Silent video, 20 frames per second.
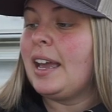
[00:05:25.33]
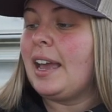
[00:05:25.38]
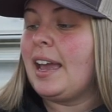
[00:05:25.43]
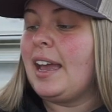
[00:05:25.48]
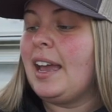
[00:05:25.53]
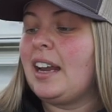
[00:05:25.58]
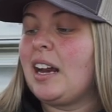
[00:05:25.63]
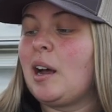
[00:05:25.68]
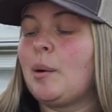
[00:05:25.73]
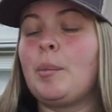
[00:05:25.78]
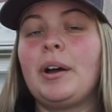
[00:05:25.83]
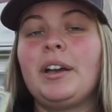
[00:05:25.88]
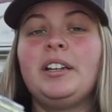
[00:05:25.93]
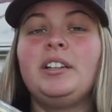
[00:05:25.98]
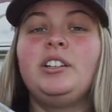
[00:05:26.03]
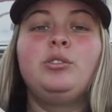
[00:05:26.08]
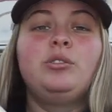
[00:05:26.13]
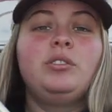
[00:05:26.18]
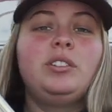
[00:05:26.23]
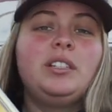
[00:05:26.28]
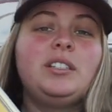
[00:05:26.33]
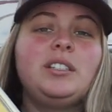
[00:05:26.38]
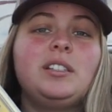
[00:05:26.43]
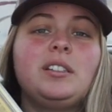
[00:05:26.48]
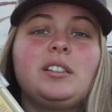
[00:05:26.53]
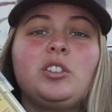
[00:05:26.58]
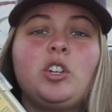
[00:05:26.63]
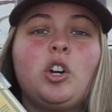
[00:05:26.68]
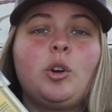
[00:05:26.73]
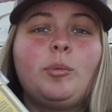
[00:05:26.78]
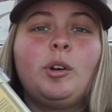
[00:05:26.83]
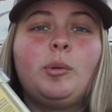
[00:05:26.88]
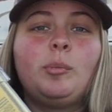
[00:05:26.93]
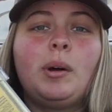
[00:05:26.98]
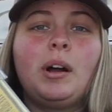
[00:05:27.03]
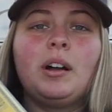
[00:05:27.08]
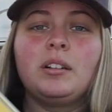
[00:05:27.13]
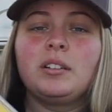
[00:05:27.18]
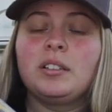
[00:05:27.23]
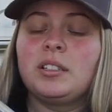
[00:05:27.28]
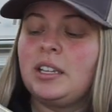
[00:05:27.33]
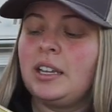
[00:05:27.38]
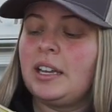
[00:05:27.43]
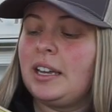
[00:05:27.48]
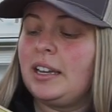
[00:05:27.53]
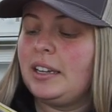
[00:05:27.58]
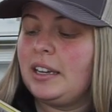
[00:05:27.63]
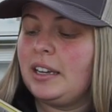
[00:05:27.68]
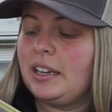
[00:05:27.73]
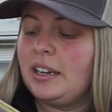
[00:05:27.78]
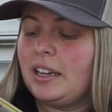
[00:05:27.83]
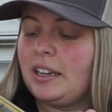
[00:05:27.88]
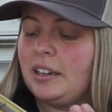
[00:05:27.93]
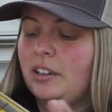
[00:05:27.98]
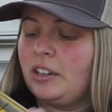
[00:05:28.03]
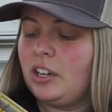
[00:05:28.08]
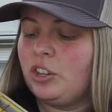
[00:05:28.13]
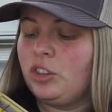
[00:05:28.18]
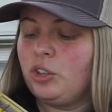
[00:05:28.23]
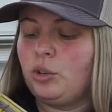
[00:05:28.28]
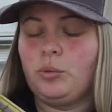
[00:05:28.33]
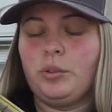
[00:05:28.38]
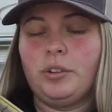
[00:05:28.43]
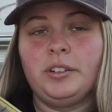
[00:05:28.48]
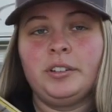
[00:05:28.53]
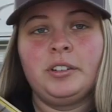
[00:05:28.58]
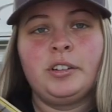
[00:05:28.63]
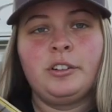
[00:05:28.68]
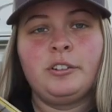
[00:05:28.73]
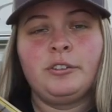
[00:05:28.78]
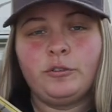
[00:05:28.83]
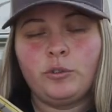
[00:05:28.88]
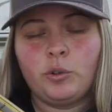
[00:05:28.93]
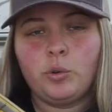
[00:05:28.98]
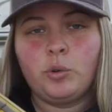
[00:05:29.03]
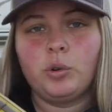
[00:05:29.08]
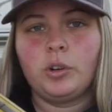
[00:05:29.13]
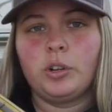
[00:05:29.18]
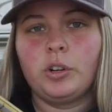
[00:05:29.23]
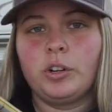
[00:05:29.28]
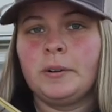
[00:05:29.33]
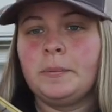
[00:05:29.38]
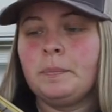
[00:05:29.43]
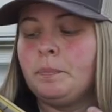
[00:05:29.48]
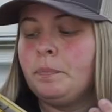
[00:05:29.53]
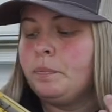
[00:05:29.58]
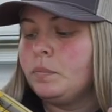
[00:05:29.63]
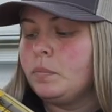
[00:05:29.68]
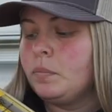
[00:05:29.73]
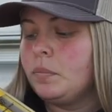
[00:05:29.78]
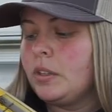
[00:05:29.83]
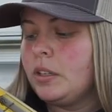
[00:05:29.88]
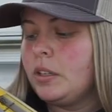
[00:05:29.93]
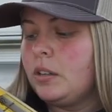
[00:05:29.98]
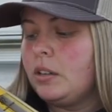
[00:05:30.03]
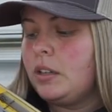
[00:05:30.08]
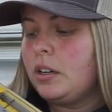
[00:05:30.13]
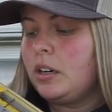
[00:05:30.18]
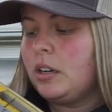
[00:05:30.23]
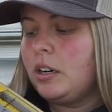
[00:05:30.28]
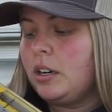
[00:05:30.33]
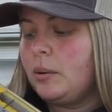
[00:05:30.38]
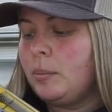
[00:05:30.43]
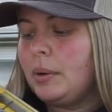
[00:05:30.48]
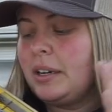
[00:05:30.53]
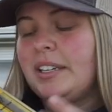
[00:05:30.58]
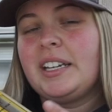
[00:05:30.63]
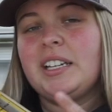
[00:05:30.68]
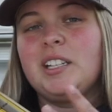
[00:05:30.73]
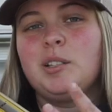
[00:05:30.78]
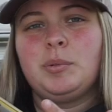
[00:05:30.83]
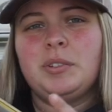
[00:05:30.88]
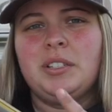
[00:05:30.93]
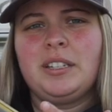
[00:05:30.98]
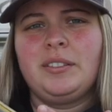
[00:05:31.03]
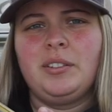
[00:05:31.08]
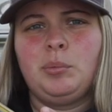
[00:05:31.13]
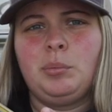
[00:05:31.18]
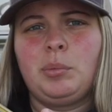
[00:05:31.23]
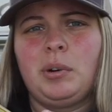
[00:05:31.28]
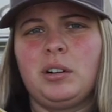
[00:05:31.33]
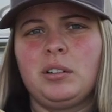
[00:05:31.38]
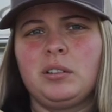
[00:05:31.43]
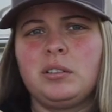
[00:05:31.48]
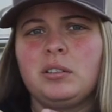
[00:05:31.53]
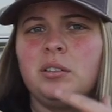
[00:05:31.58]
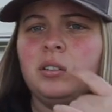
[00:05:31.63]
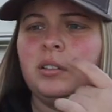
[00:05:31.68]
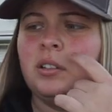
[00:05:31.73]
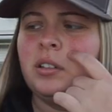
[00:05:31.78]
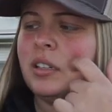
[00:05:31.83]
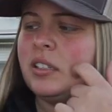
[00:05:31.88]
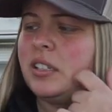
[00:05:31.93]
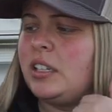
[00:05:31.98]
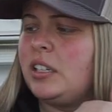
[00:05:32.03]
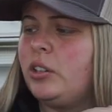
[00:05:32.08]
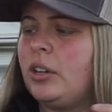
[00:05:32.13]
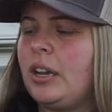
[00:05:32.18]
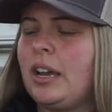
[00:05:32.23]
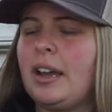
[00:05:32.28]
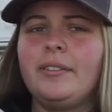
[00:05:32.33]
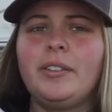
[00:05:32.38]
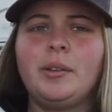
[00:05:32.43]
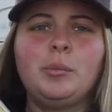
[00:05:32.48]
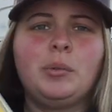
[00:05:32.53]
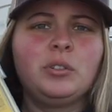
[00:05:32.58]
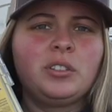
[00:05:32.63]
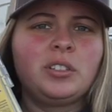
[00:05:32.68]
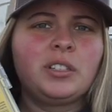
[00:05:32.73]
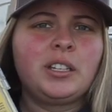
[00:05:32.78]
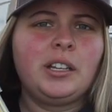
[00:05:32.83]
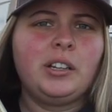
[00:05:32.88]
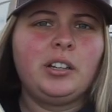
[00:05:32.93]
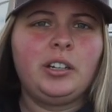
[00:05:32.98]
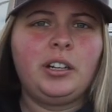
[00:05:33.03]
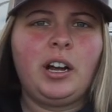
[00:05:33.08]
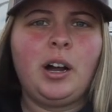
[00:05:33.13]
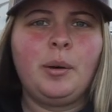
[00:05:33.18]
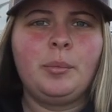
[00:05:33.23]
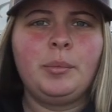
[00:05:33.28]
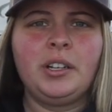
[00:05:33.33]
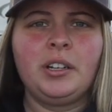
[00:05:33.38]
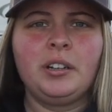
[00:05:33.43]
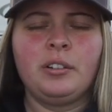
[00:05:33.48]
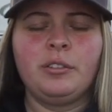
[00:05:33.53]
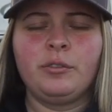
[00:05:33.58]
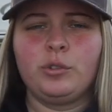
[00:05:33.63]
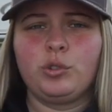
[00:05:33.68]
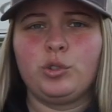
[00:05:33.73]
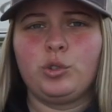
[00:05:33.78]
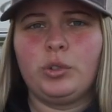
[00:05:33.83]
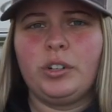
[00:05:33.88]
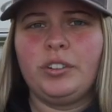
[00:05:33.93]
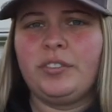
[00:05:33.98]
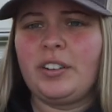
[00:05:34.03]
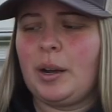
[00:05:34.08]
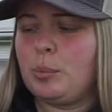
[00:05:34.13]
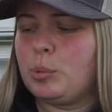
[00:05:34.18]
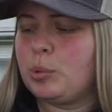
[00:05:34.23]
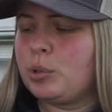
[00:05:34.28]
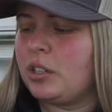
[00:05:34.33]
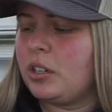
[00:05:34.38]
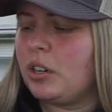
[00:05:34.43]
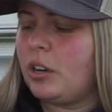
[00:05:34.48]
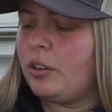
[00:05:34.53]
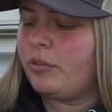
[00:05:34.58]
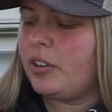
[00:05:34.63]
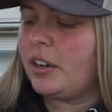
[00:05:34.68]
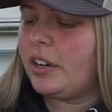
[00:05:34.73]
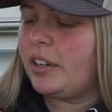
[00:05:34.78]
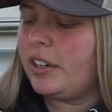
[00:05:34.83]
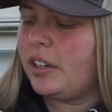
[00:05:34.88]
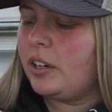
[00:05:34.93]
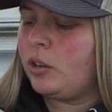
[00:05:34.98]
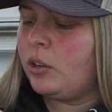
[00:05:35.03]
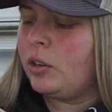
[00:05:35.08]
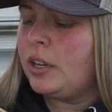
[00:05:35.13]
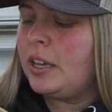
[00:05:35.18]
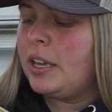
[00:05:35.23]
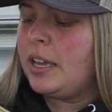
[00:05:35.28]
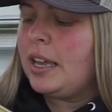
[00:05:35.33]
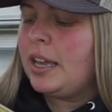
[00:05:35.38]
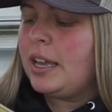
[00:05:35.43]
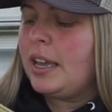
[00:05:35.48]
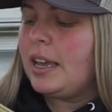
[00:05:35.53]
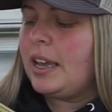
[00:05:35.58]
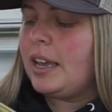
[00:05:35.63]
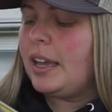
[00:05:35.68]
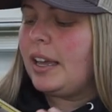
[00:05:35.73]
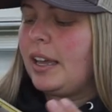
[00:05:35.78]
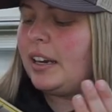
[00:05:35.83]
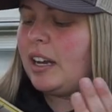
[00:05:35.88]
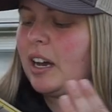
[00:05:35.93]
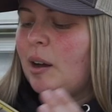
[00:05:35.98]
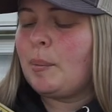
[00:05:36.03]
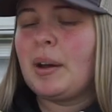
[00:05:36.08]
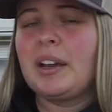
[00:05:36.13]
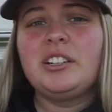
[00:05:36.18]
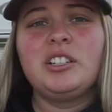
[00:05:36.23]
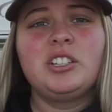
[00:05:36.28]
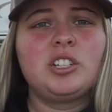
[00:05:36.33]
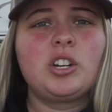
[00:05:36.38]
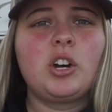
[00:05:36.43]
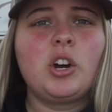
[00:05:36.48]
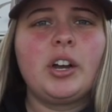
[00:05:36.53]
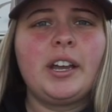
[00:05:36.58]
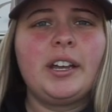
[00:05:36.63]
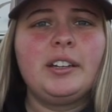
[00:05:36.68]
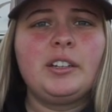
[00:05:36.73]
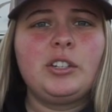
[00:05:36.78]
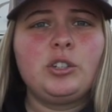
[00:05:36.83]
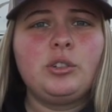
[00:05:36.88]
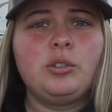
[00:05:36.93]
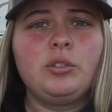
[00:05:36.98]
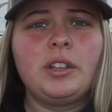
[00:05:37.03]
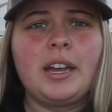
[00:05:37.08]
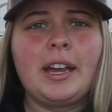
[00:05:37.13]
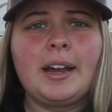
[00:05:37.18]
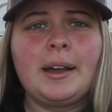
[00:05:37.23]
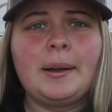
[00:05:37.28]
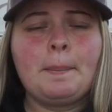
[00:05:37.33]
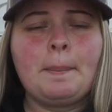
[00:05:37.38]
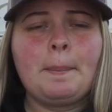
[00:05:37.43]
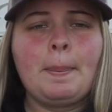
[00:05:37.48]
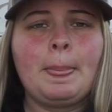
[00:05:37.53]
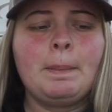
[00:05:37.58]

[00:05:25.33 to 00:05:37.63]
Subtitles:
And I might use this as a terminal box and get another one for a day-specific box. Because they do have them on sale at Omnia for 25% off right now. And I might just go ahead and do that.